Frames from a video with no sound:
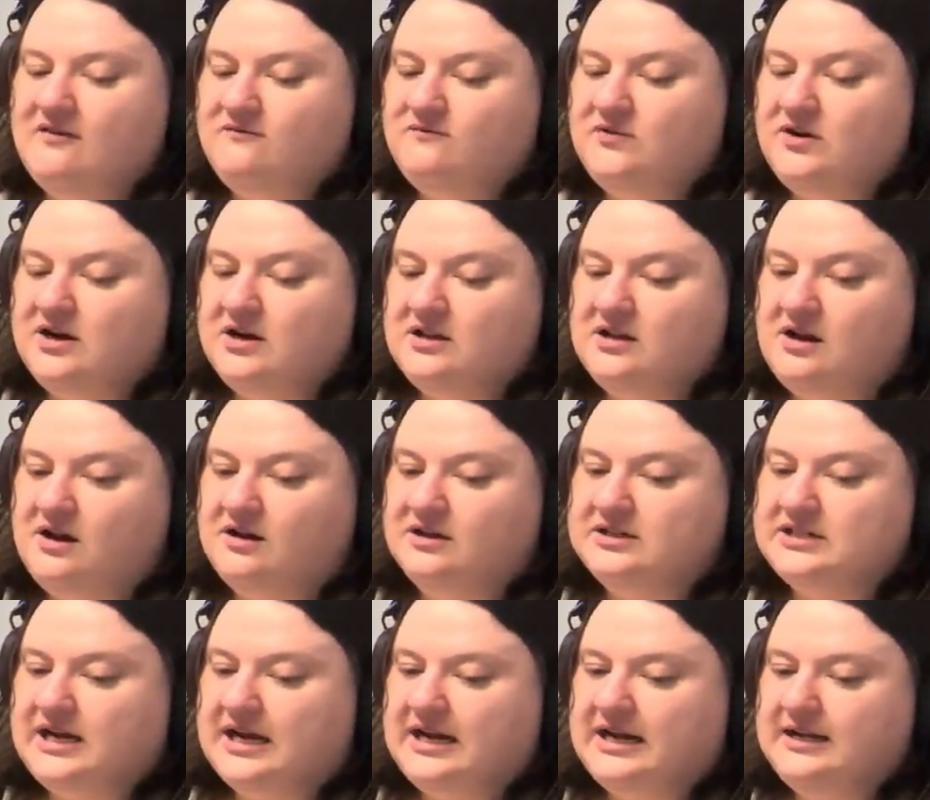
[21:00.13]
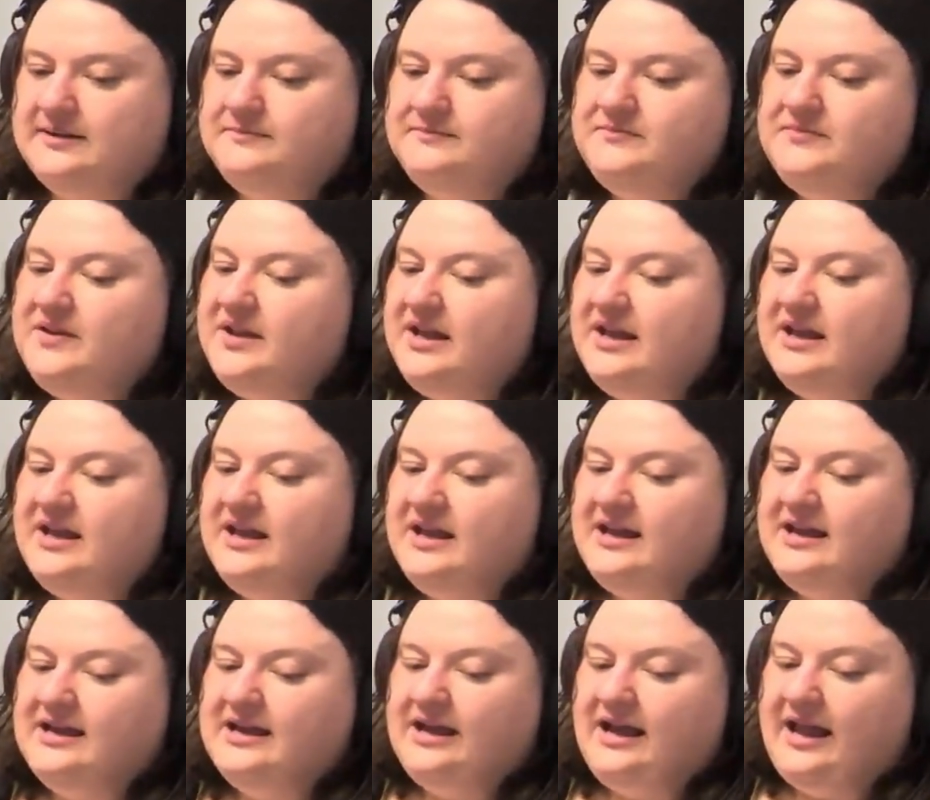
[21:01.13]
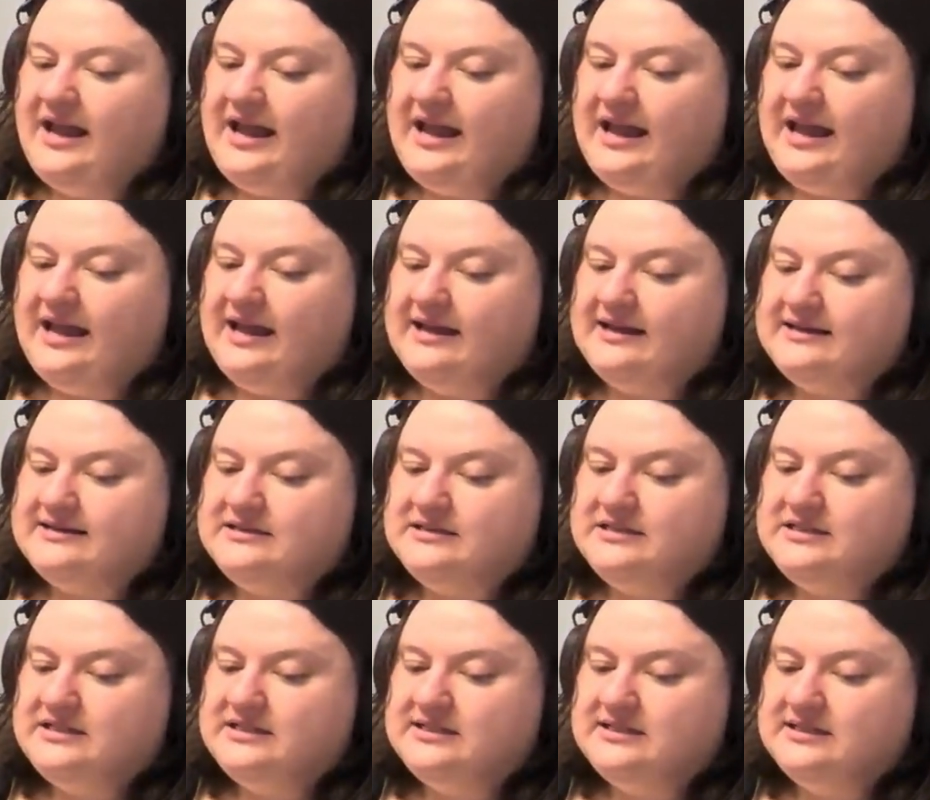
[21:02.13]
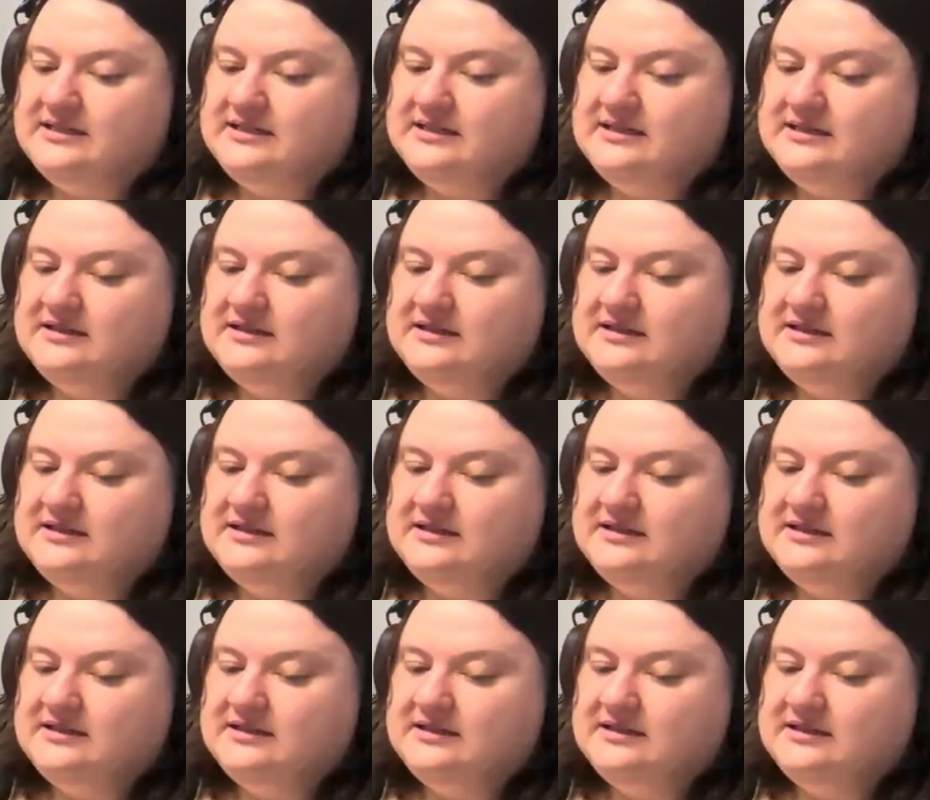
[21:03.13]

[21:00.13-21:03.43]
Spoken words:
for a long time, and